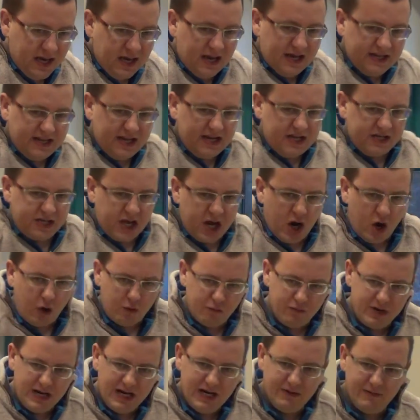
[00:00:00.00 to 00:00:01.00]
And then as they got
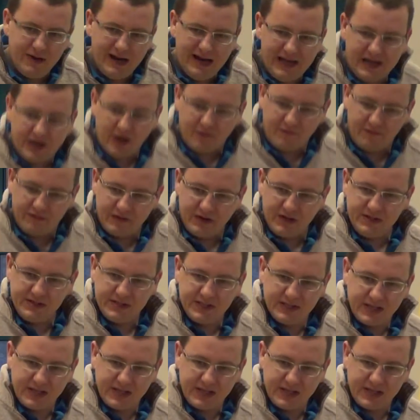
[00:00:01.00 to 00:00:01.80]
really, really confident,